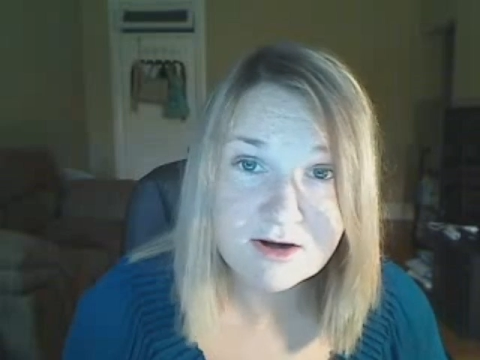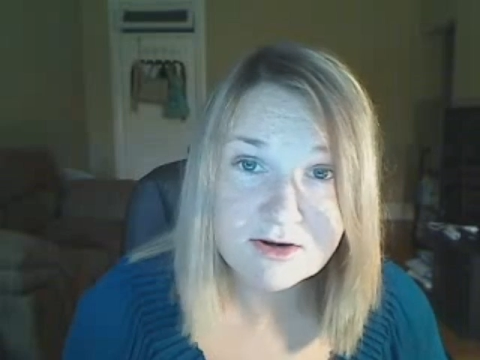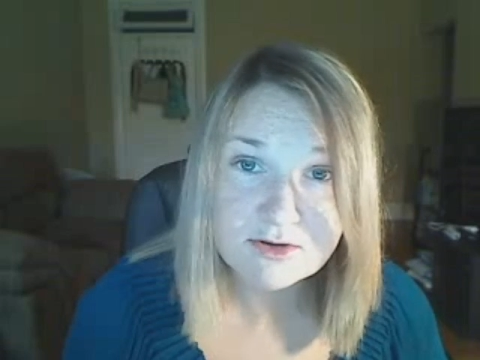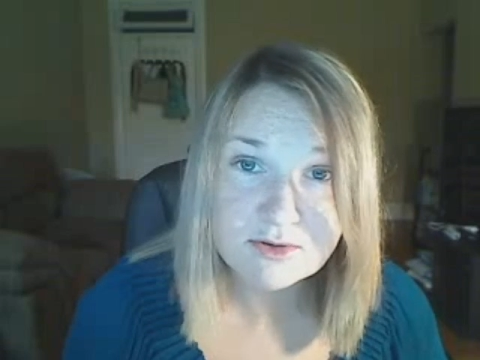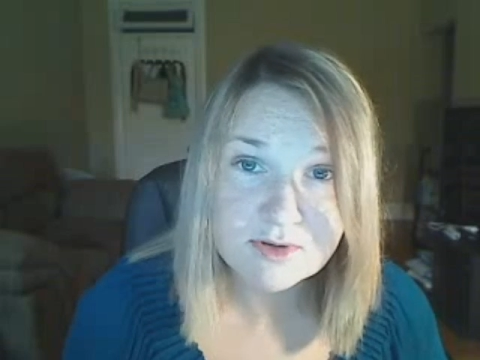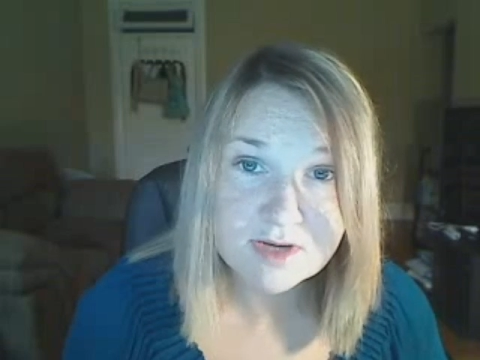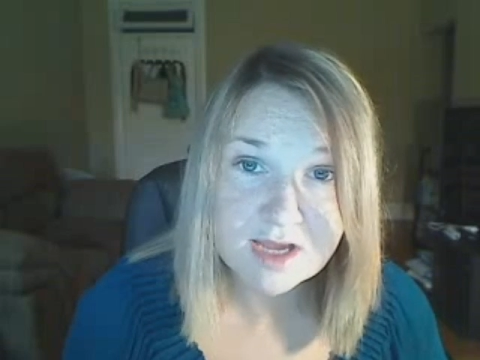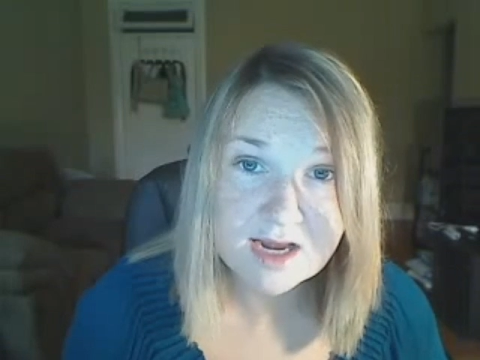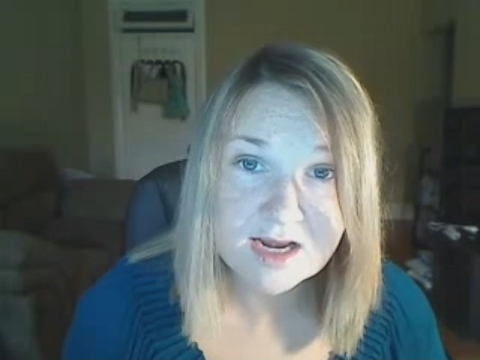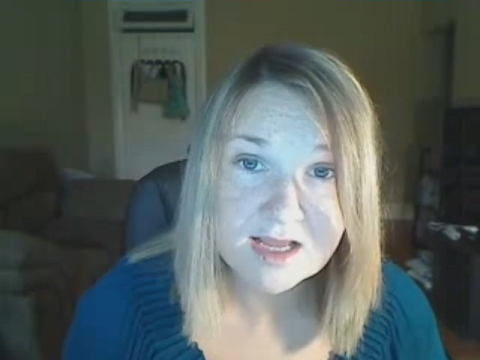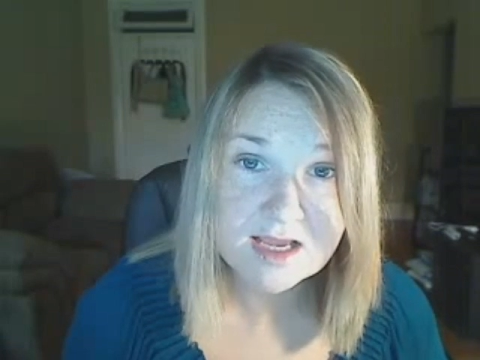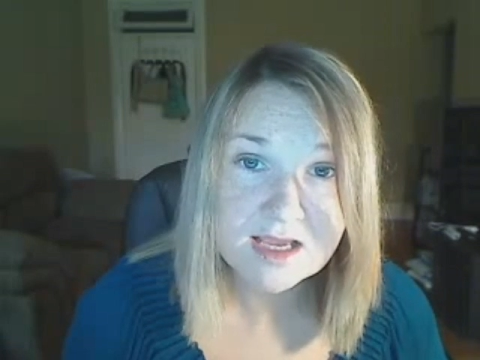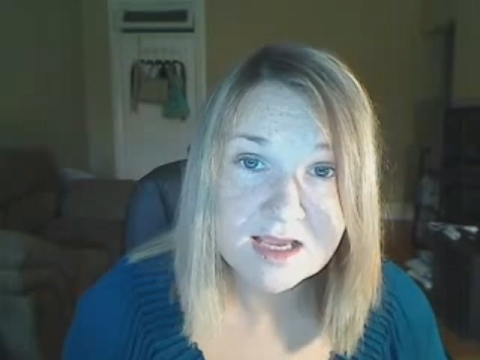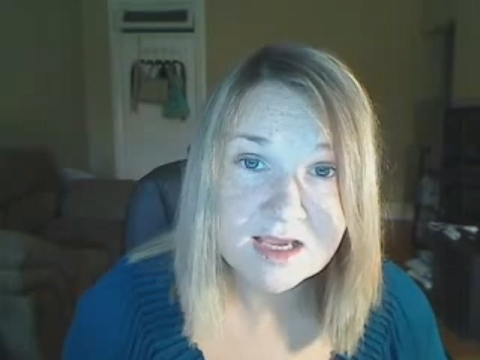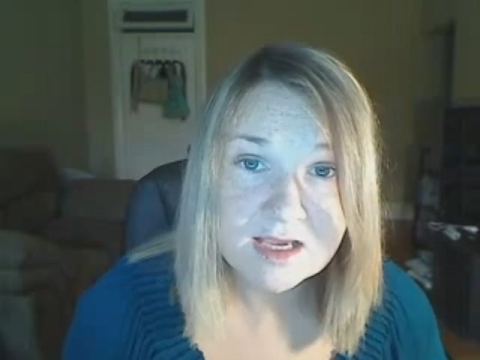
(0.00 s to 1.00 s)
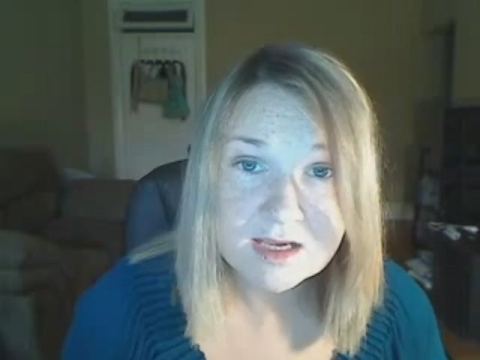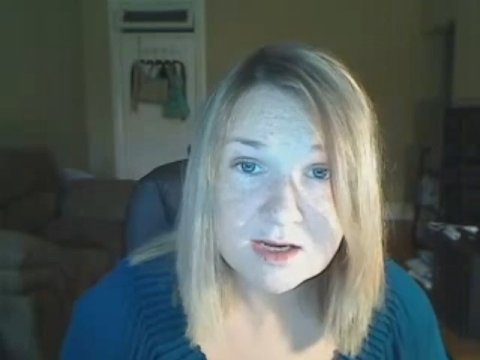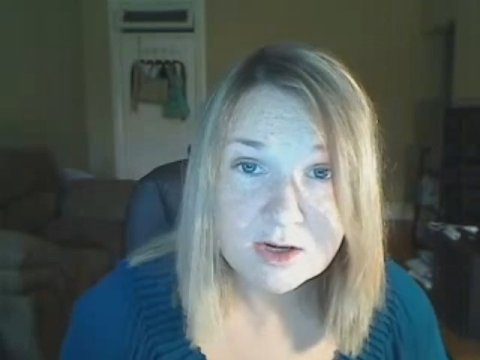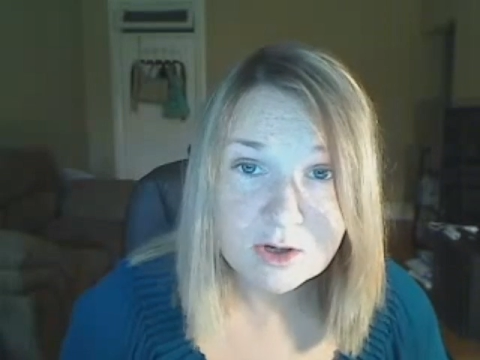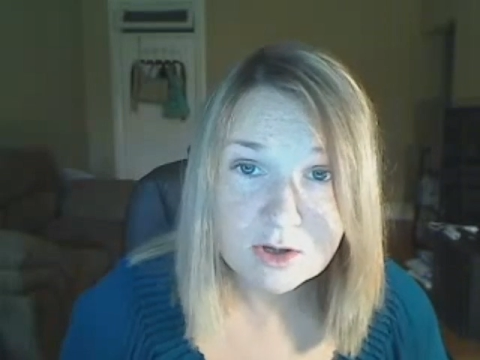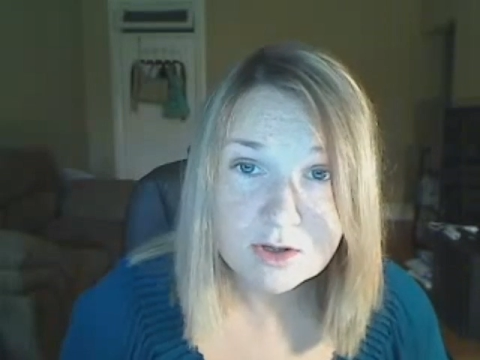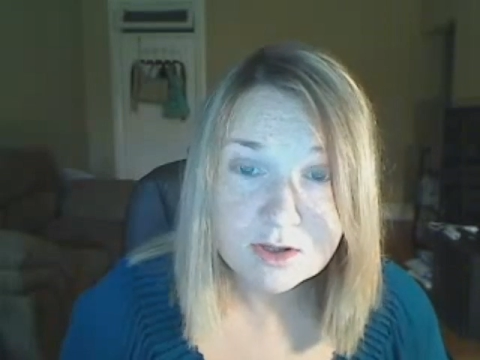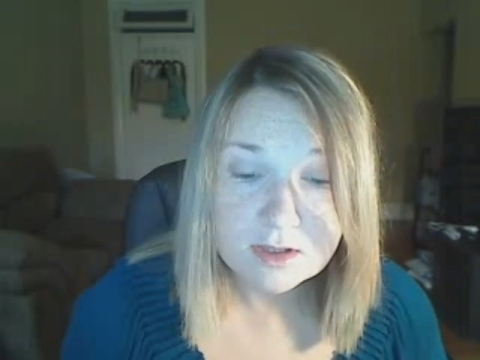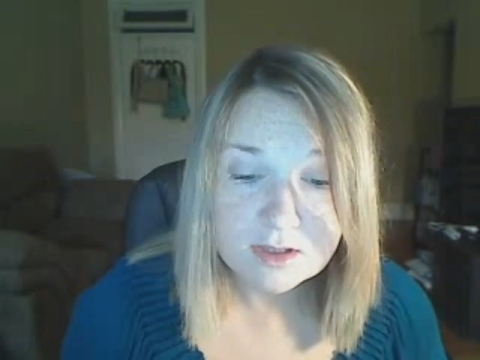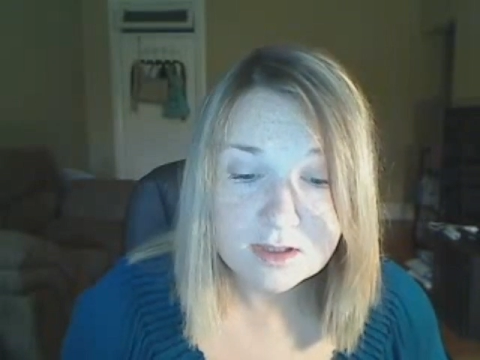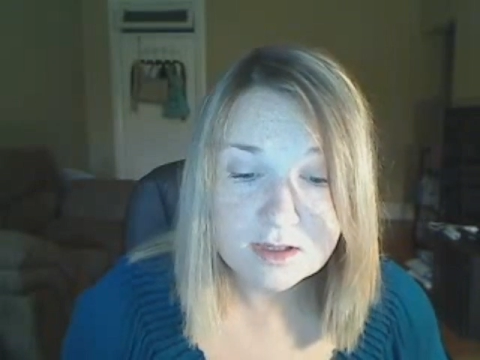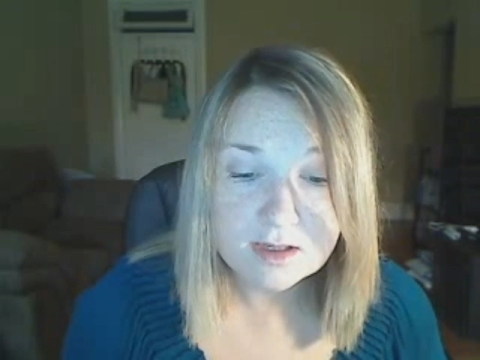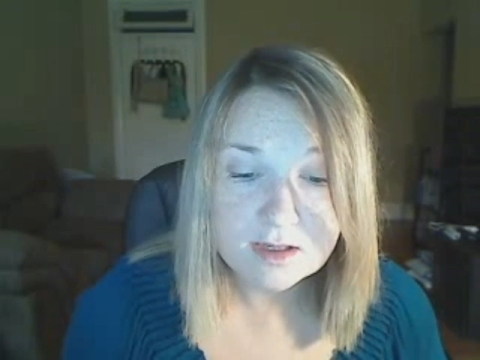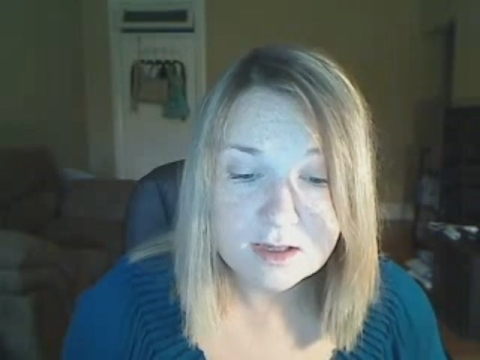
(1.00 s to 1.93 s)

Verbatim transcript: doing any uh,